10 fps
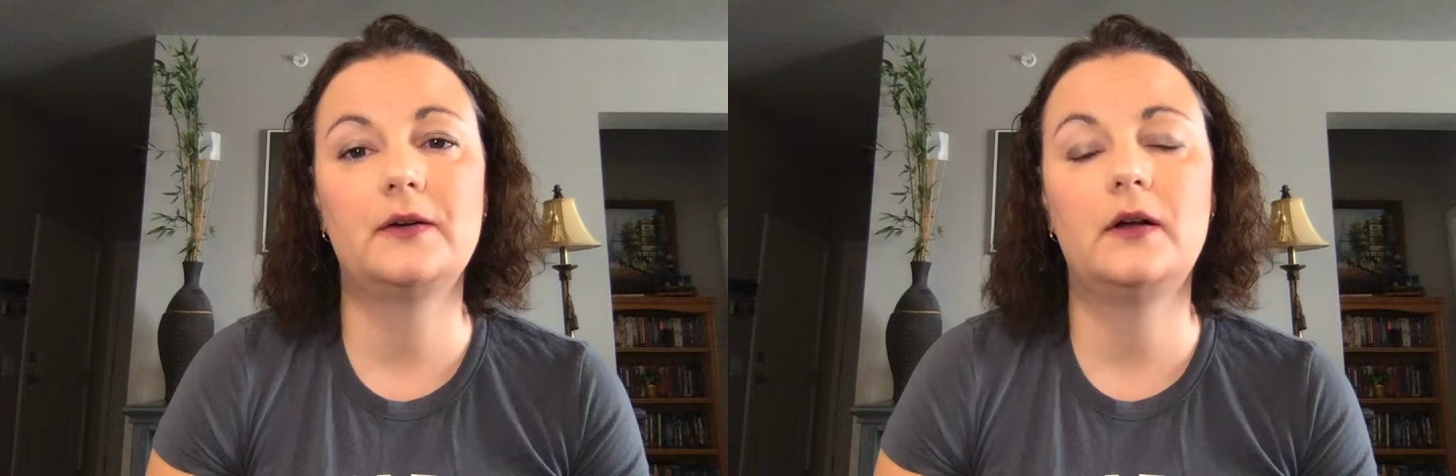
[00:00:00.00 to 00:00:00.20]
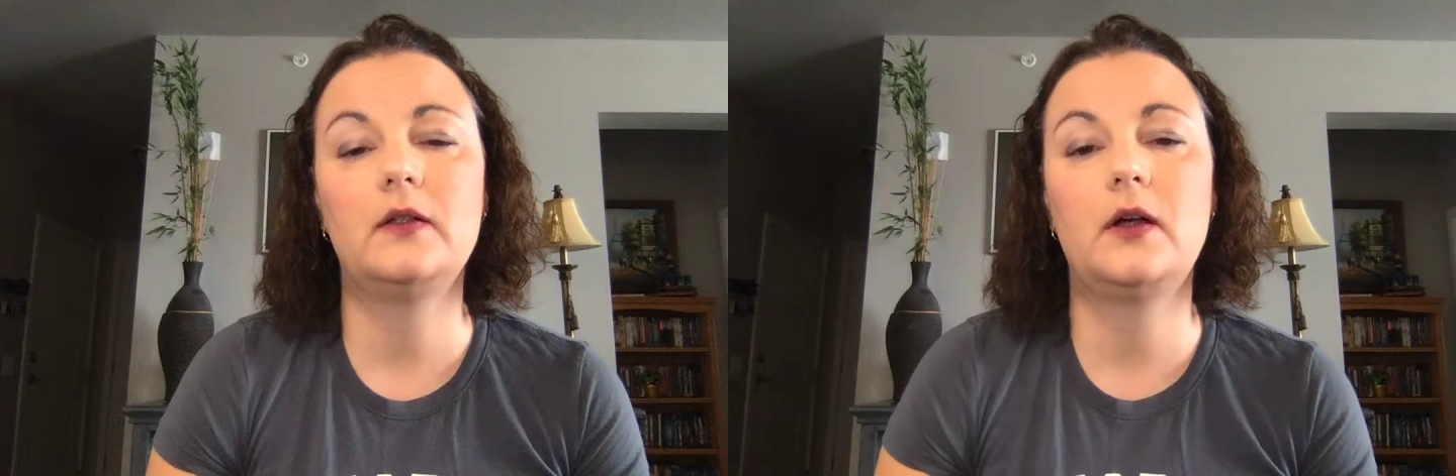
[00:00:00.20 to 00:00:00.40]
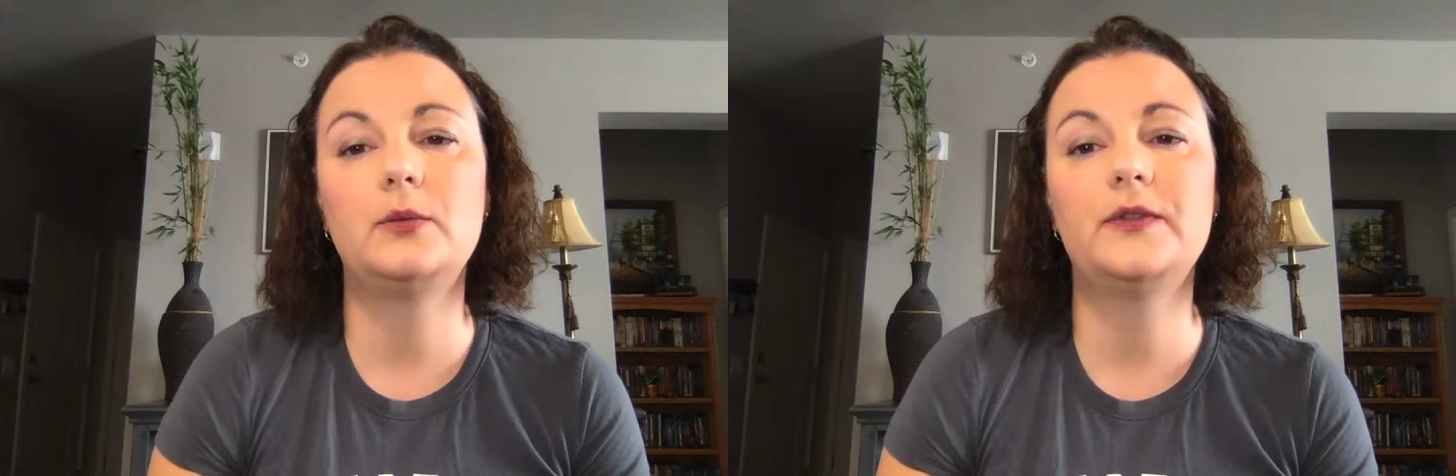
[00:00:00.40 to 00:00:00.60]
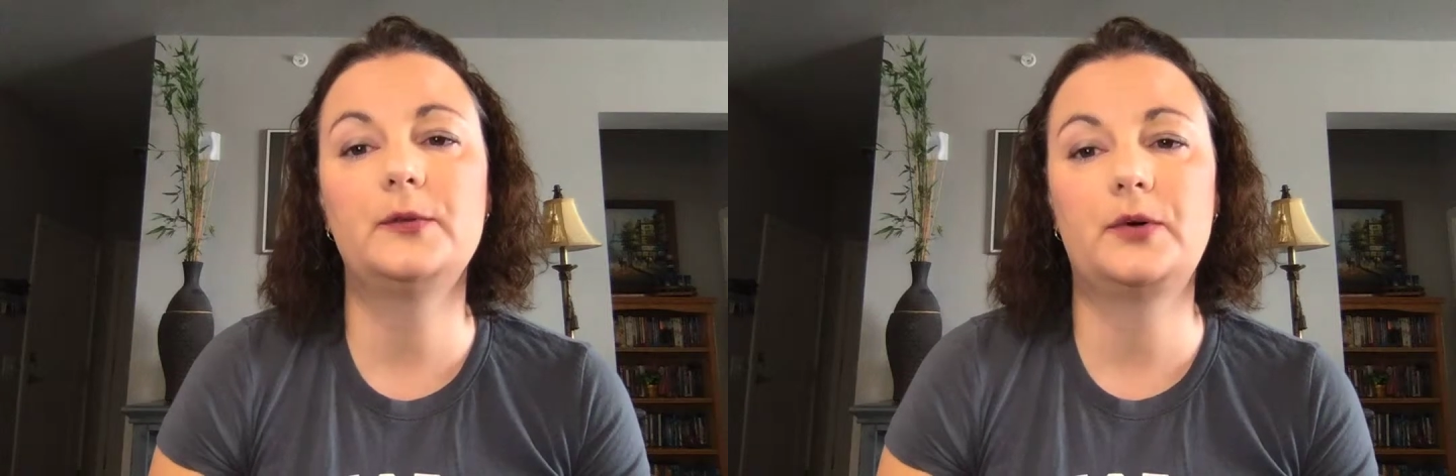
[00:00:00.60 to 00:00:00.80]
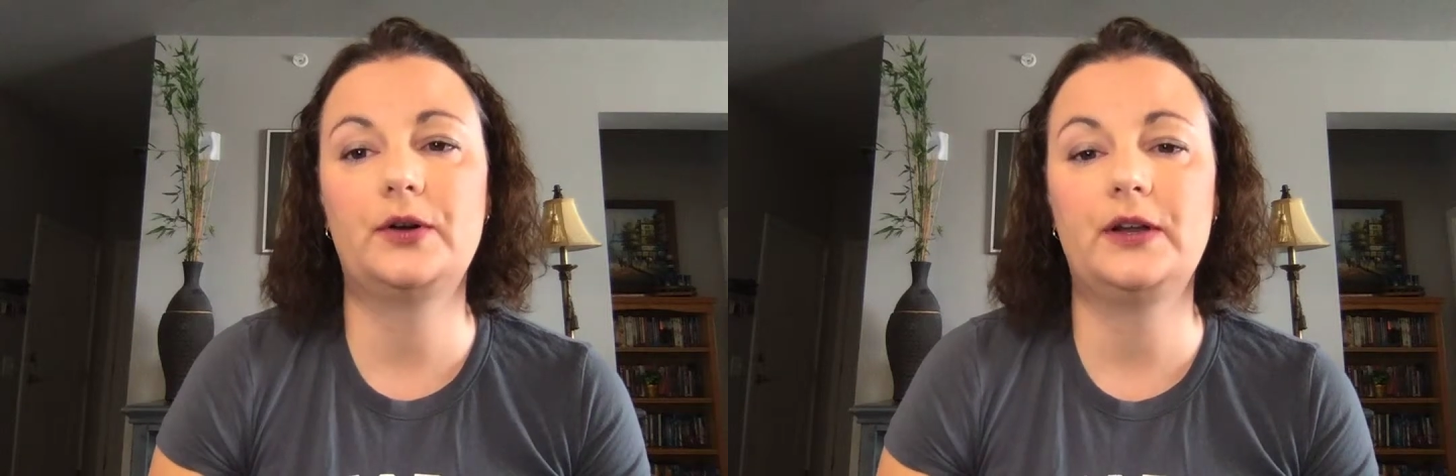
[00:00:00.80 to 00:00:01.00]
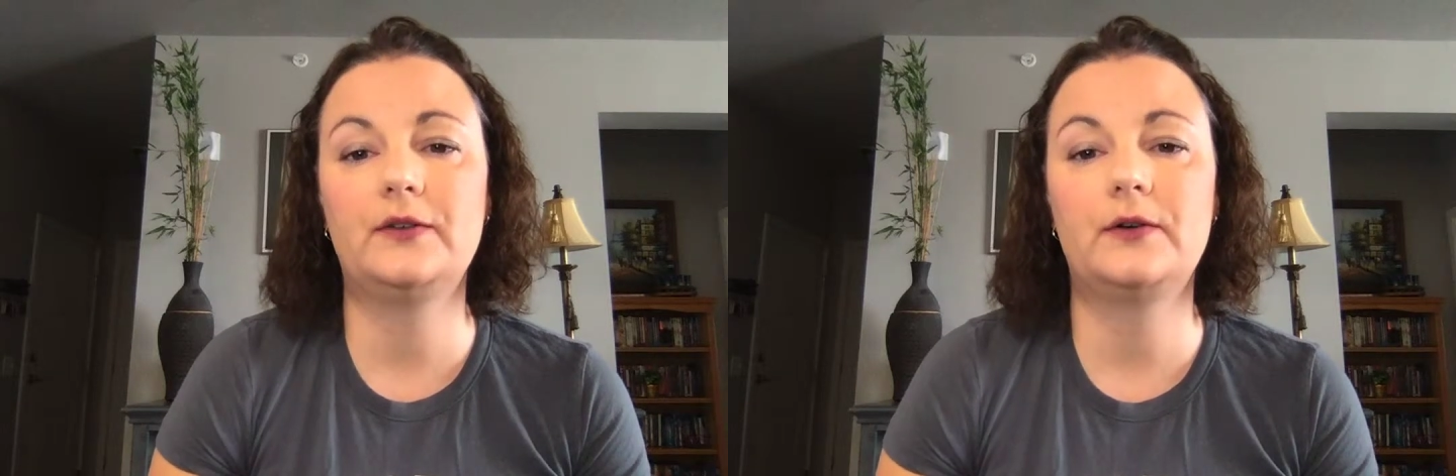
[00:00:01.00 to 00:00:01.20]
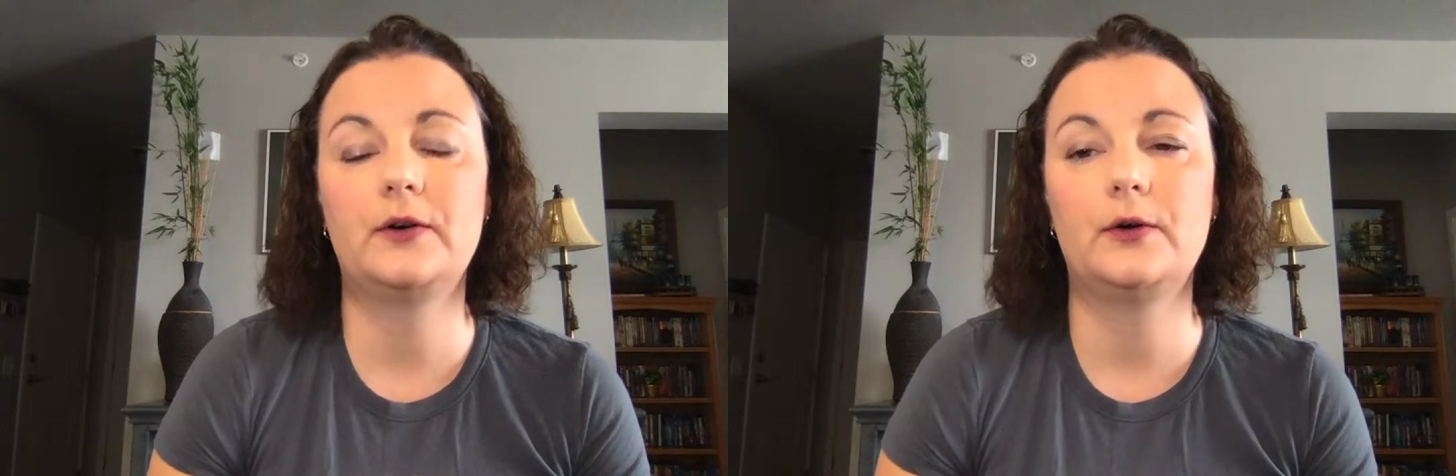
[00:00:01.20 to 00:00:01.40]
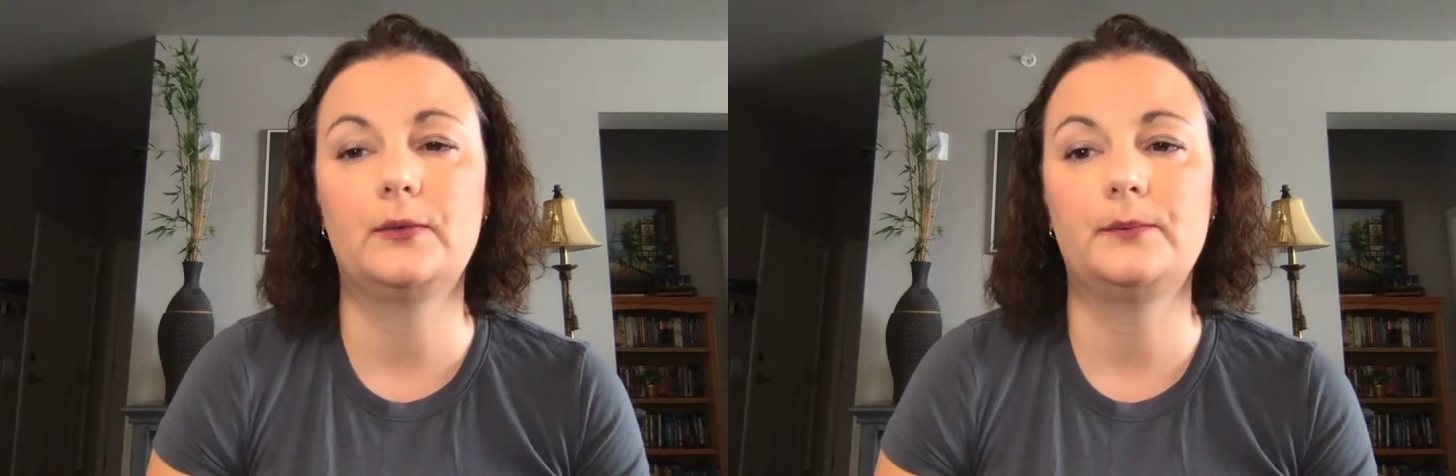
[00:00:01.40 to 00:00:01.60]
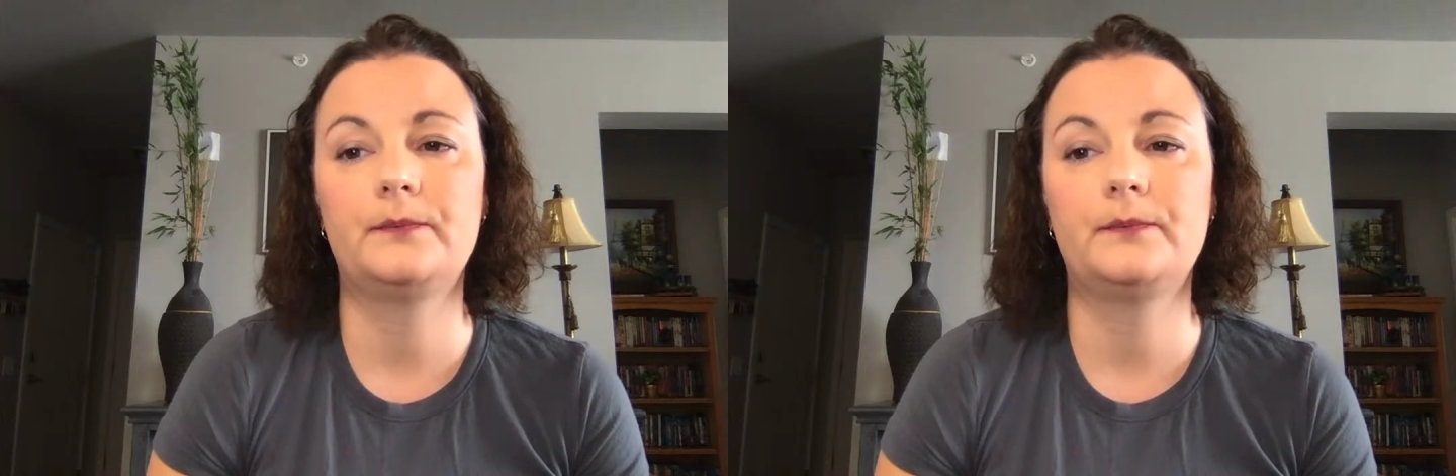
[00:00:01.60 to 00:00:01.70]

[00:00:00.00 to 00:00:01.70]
along with the burning of her home.